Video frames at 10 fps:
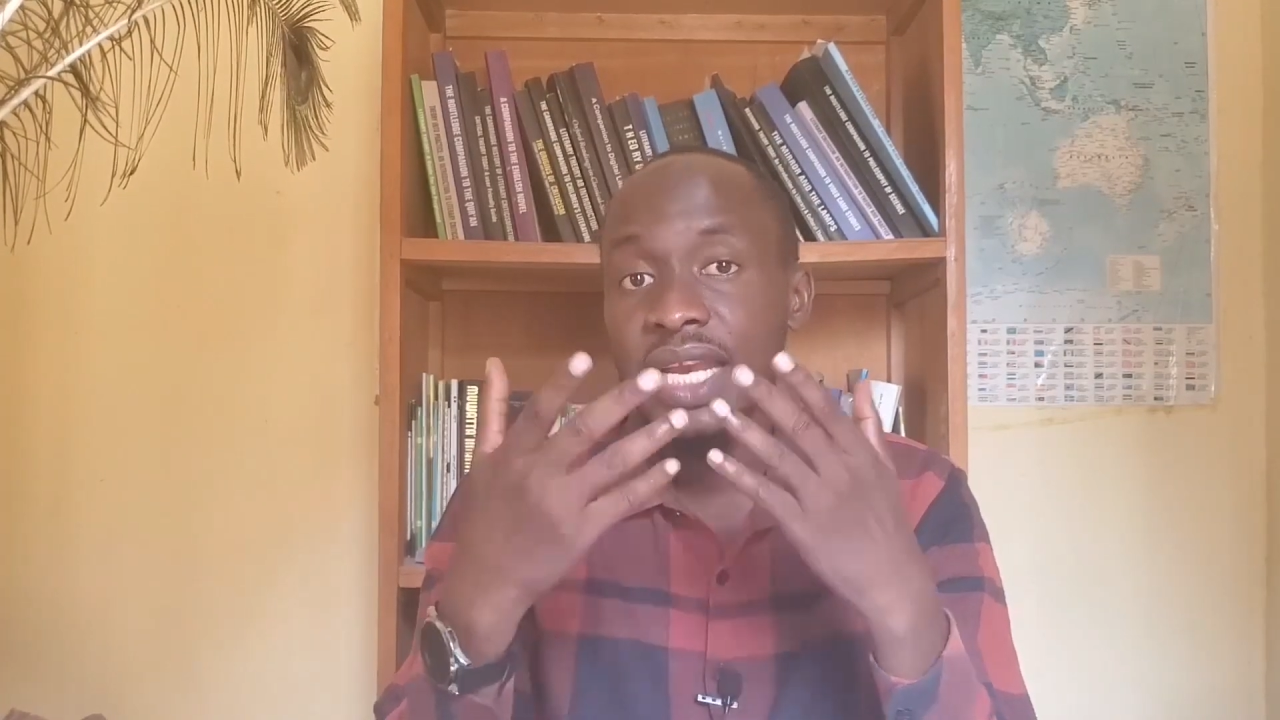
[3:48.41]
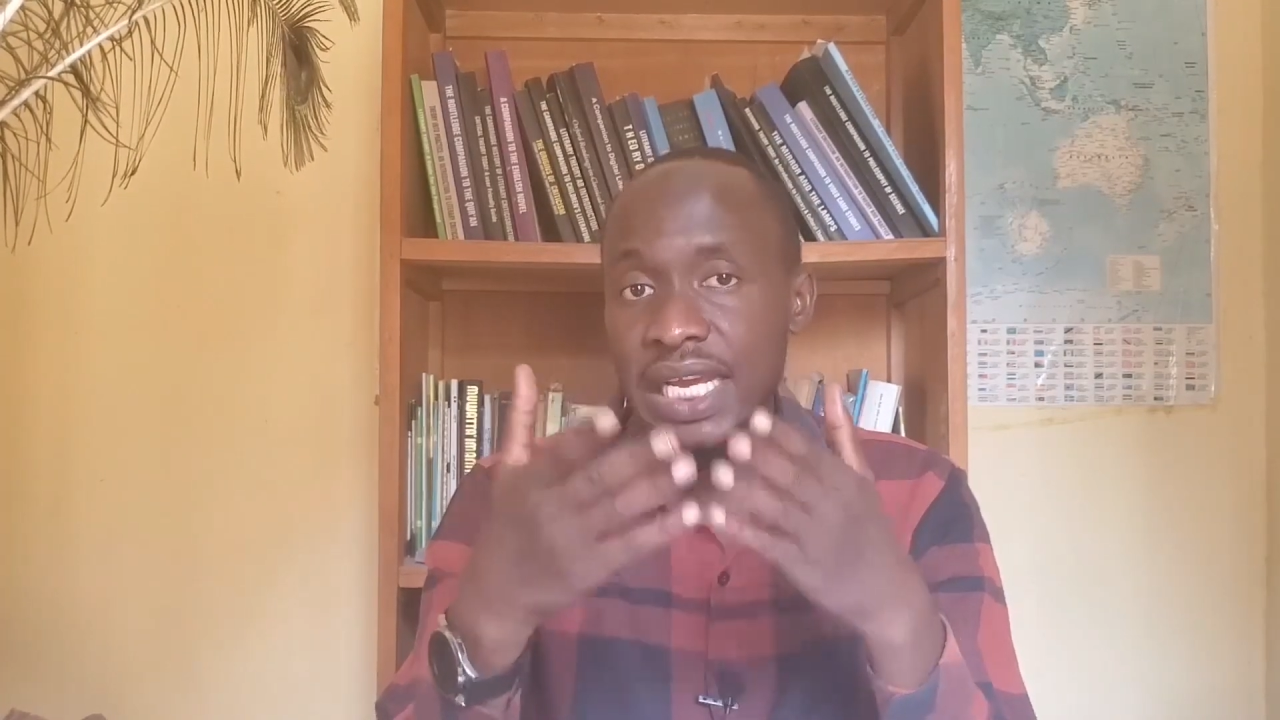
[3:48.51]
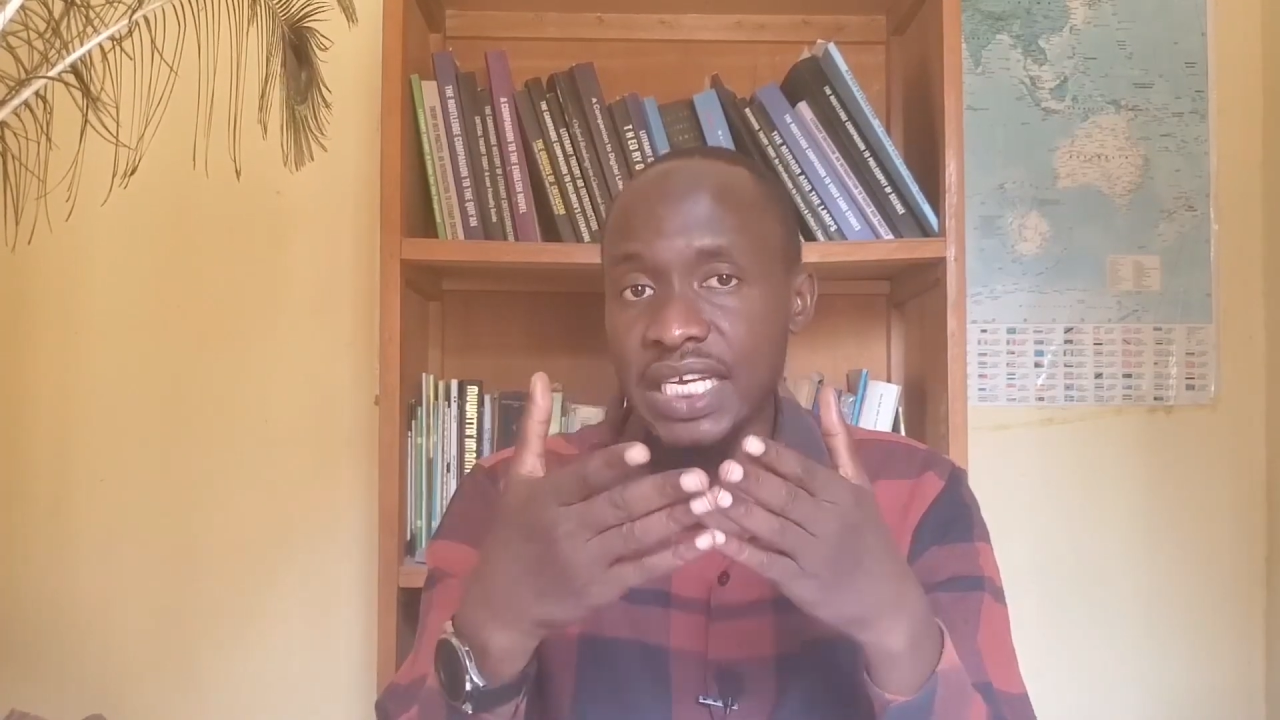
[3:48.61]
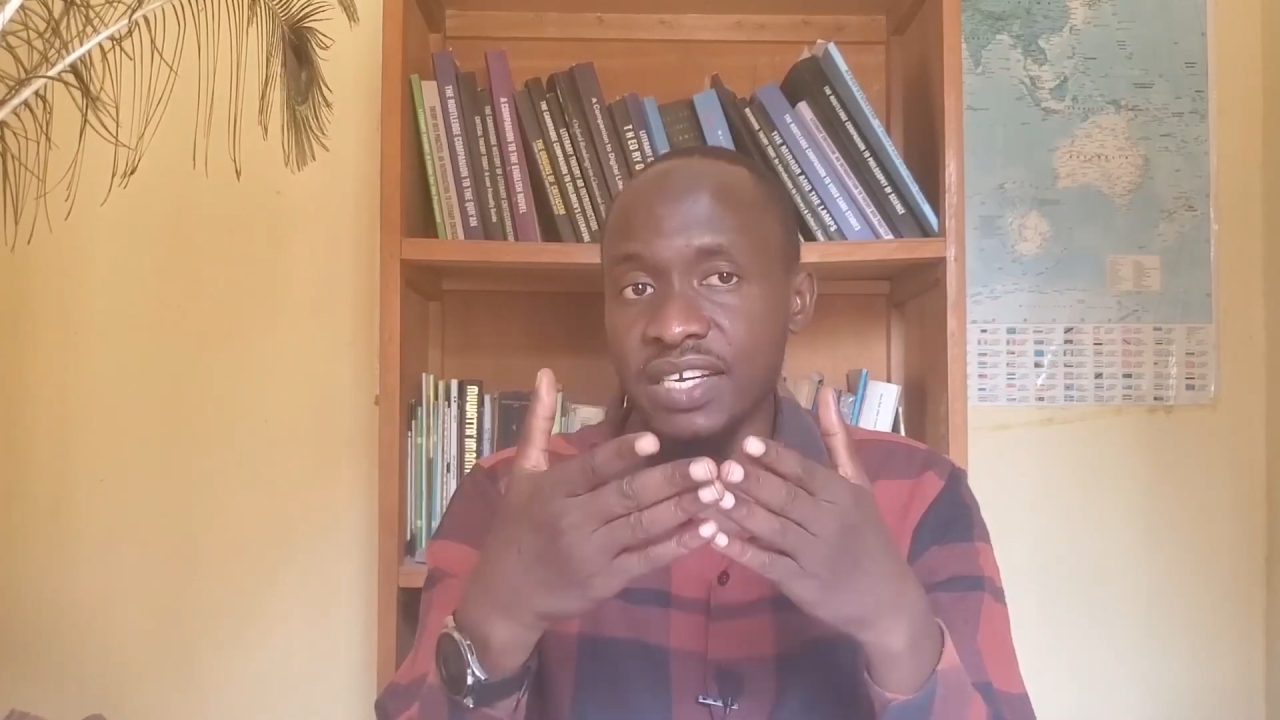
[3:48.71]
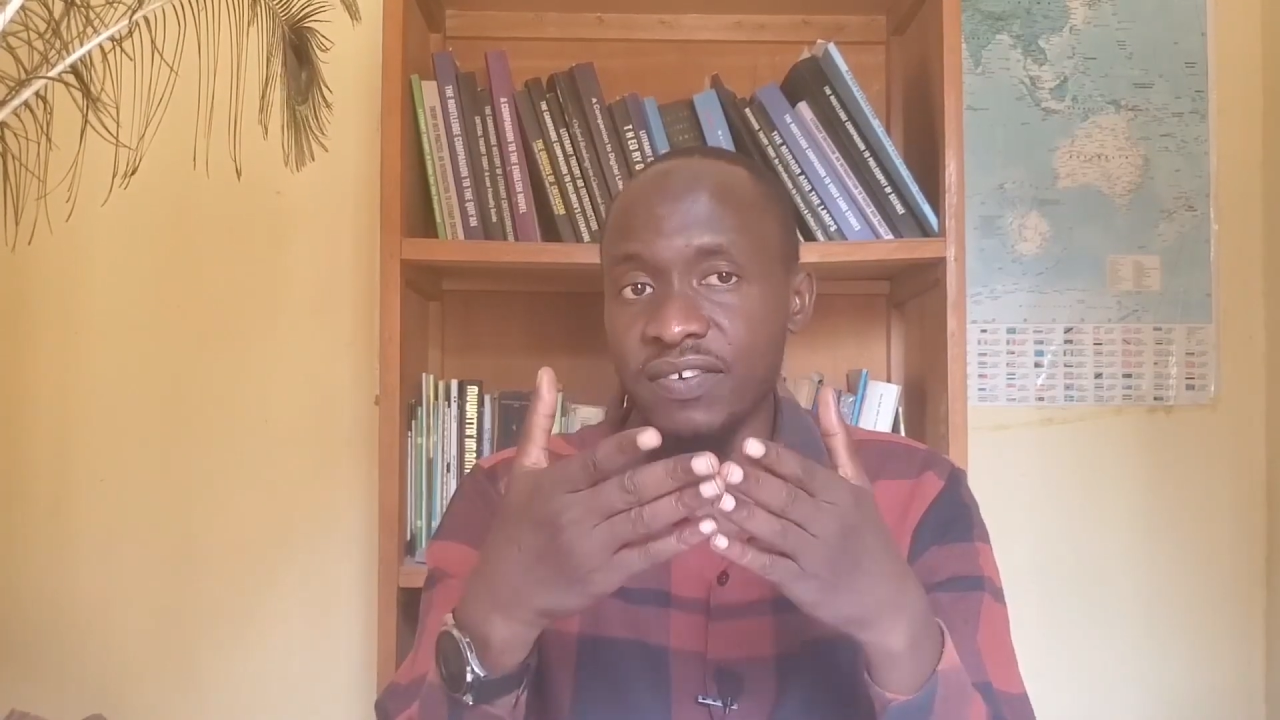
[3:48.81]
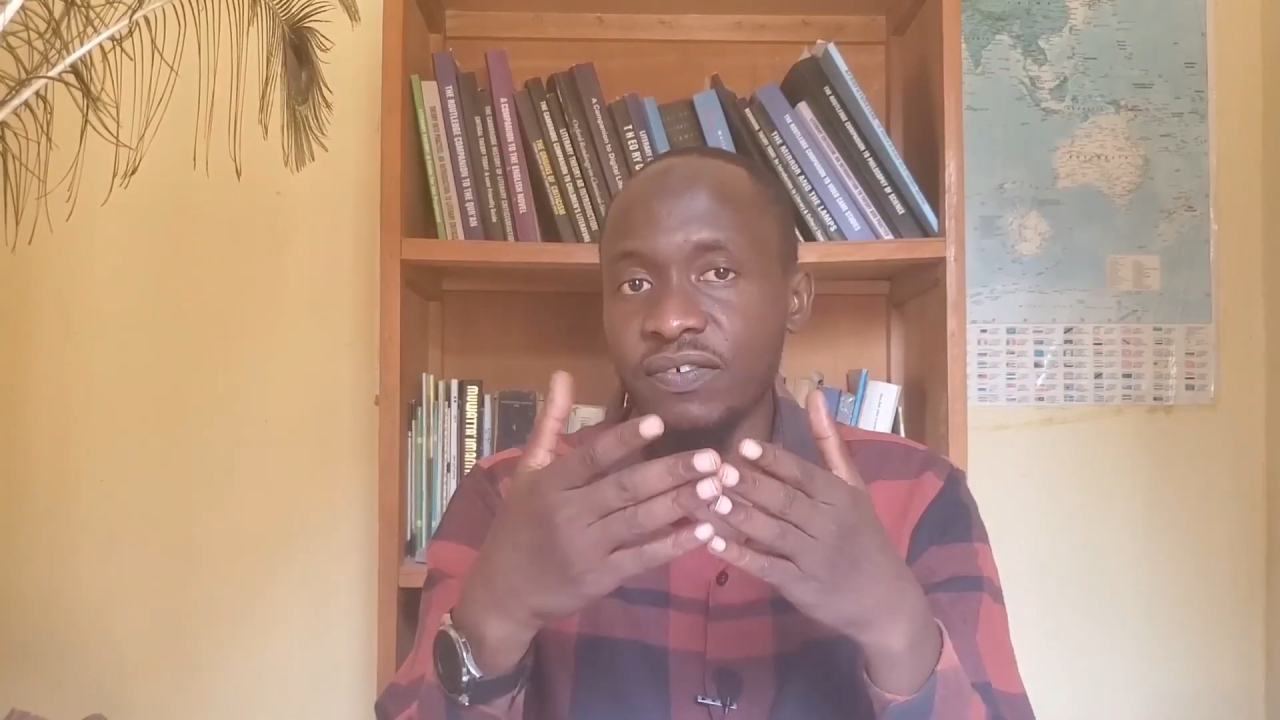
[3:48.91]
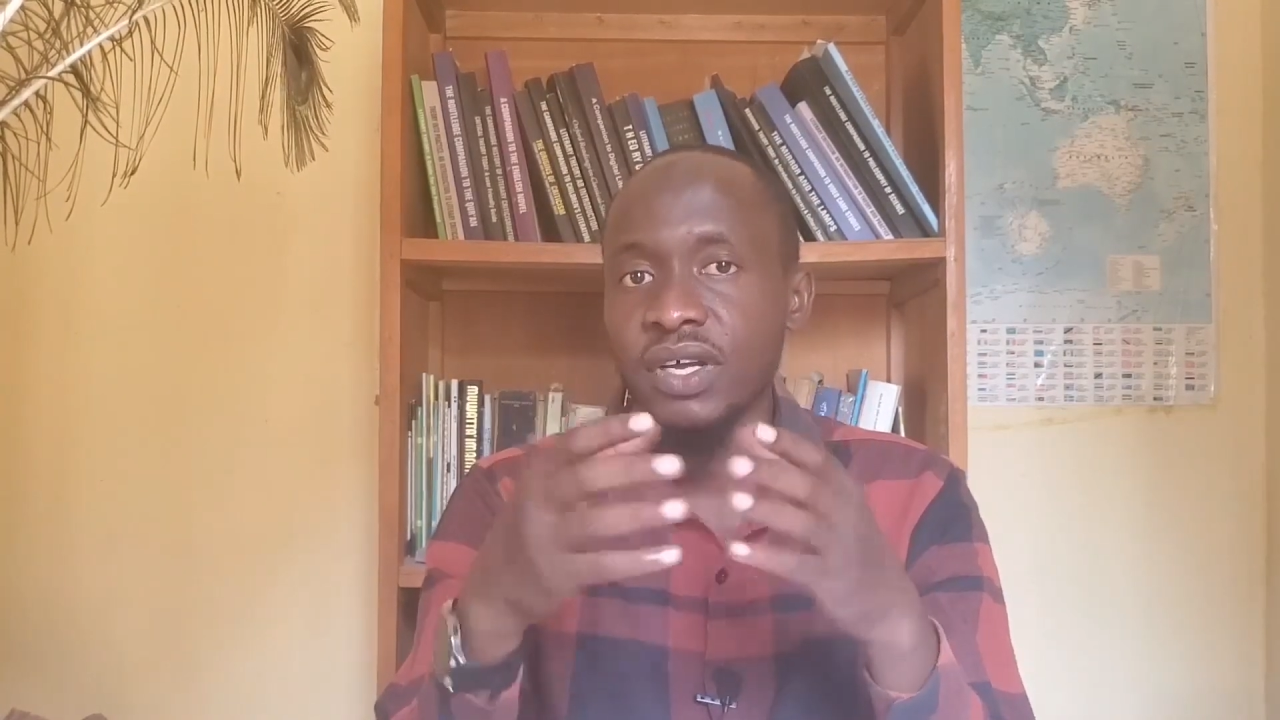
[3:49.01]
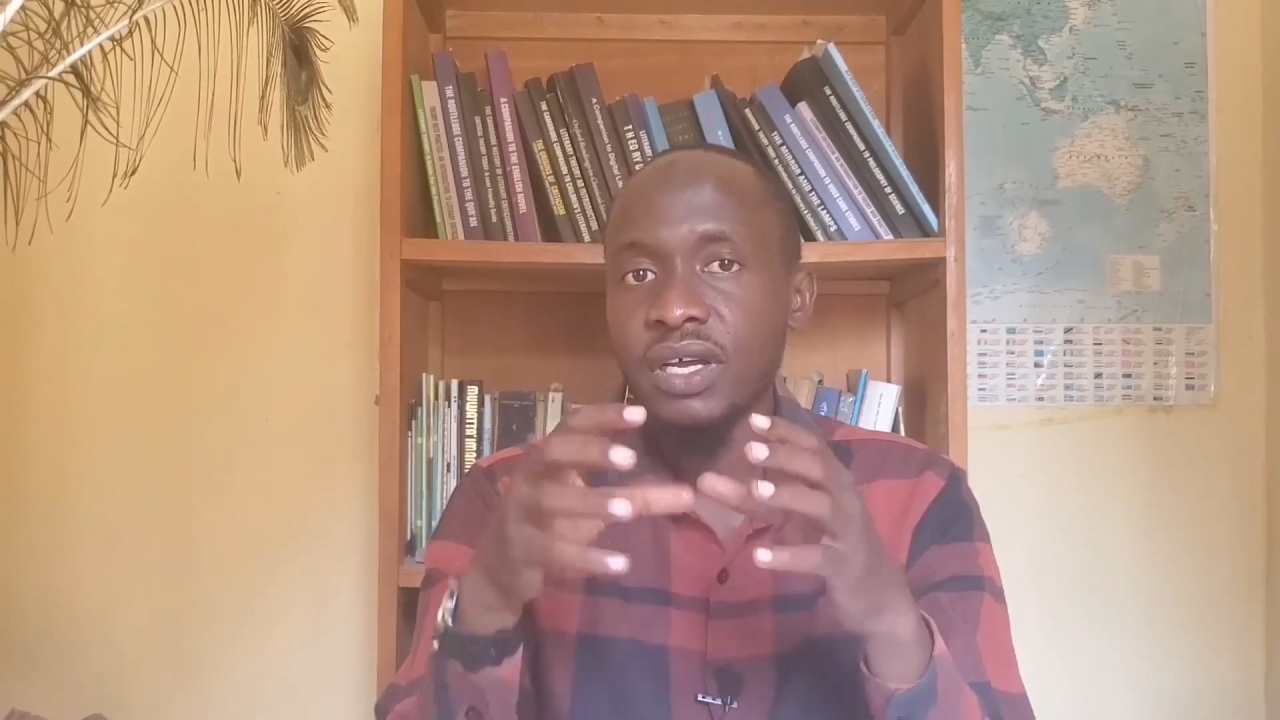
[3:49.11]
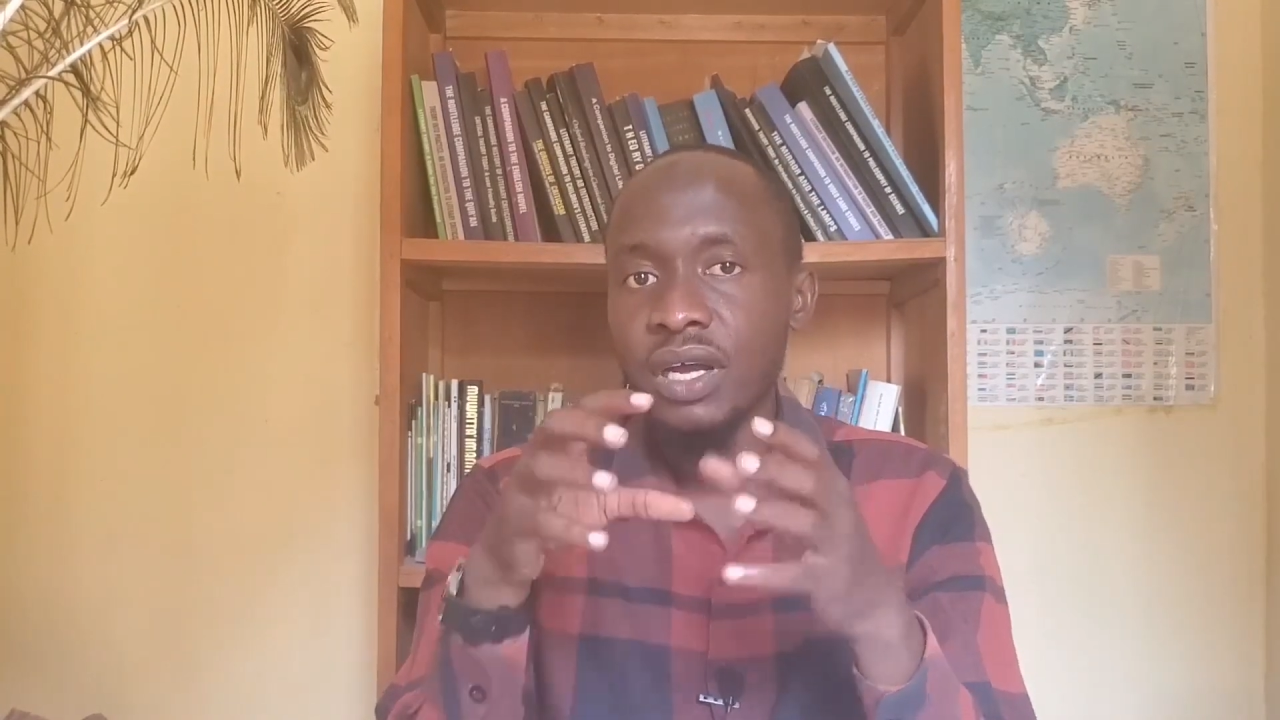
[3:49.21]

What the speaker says: negative